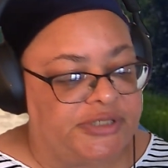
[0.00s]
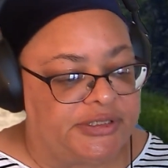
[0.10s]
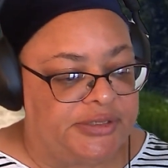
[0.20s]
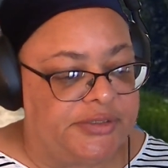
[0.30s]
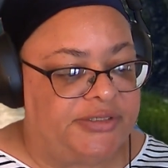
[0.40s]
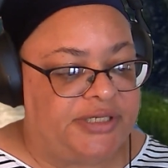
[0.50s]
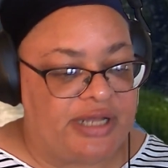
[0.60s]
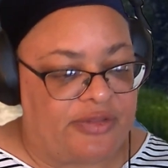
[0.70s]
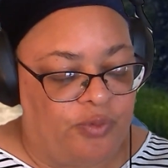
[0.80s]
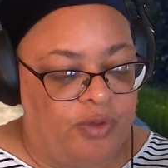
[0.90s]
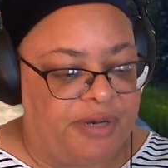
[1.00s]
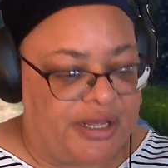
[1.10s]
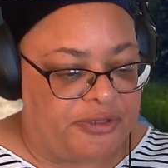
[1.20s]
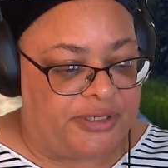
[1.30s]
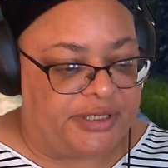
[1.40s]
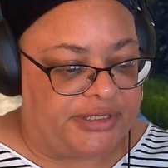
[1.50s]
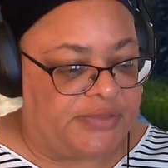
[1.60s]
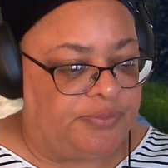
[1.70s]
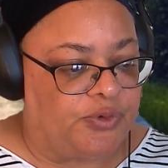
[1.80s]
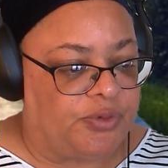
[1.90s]
There's another one, but I think this is
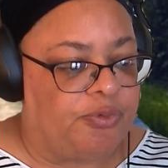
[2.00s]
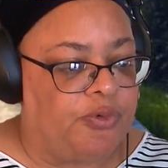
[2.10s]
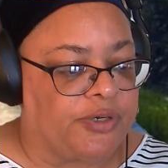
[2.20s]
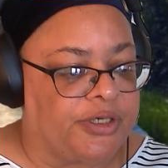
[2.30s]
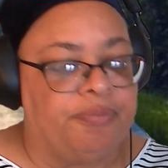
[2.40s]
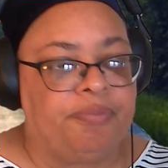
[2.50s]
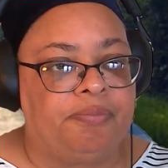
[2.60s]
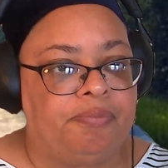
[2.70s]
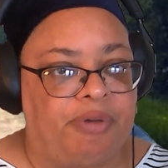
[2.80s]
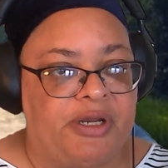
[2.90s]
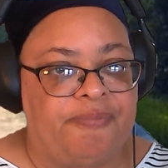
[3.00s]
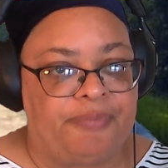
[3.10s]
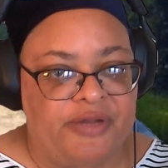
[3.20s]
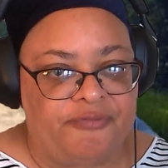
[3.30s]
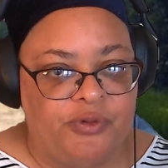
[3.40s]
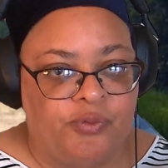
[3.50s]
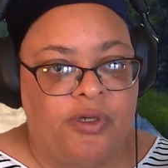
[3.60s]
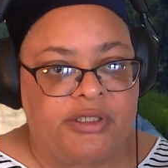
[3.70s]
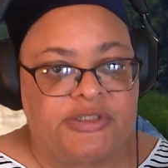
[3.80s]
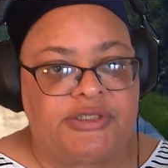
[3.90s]
more important. But if you
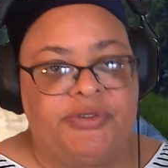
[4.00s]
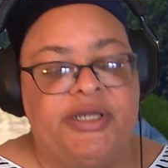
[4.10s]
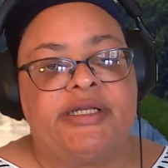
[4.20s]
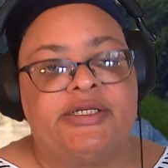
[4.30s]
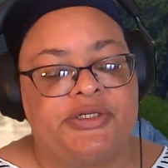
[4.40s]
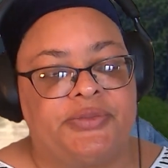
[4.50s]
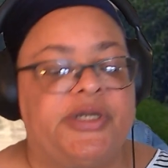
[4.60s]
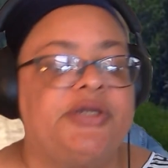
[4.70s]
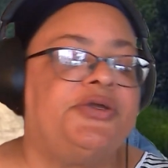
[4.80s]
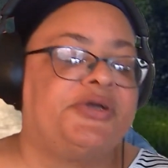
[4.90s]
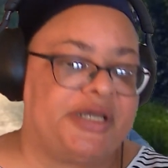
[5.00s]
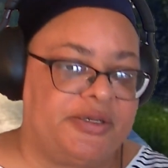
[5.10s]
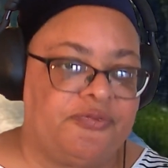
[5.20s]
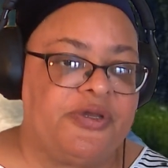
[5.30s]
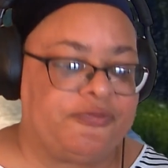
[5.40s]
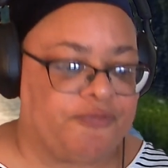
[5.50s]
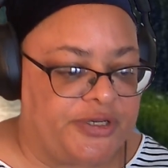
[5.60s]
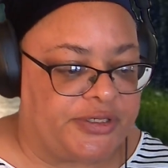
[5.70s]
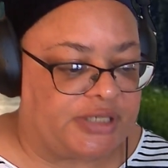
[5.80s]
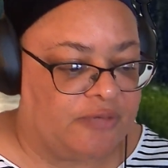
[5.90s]
want to get into it, you can read it for
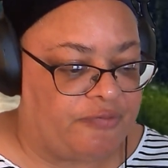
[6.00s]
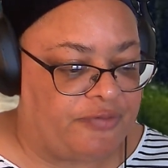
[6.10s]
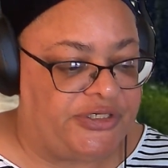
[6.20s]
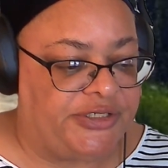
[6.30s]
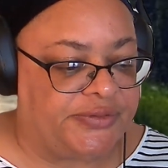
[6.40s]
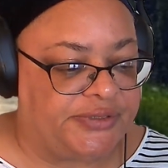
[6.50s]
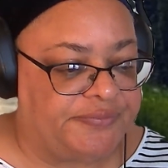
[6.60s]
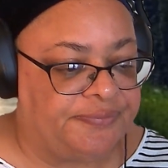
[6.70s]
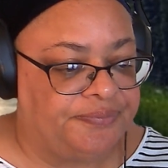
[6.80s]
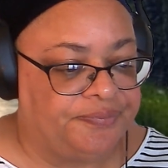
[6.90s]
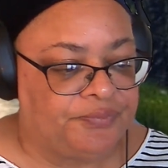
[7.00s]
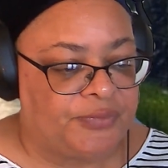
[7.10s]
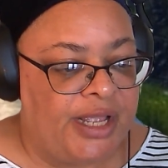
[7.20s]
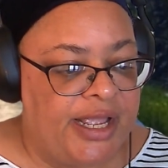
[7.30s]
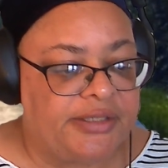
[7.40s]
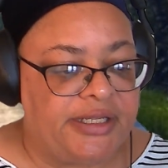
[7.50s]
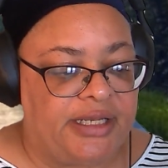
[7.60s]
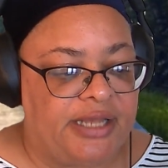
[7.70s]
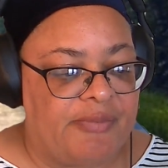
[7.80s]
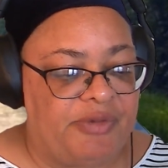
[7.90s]
yourself if you choose. The
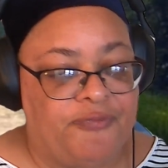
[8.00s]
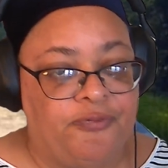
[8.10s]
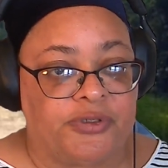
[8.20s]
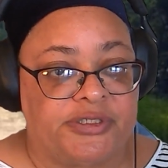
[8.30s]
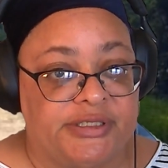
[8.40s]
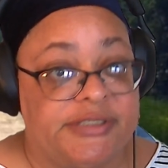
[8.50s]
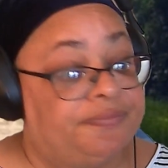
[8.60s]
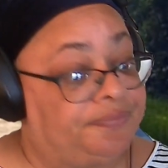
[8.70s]
alignment of forces.